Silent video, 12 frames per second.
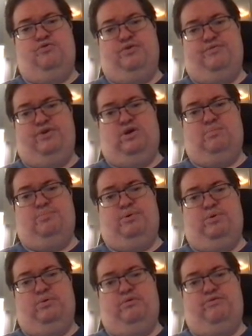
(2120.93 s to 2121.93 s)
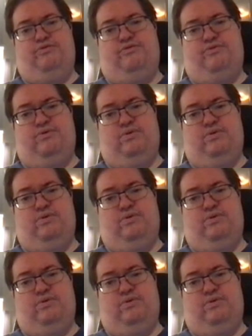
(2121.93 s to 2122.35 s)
of the components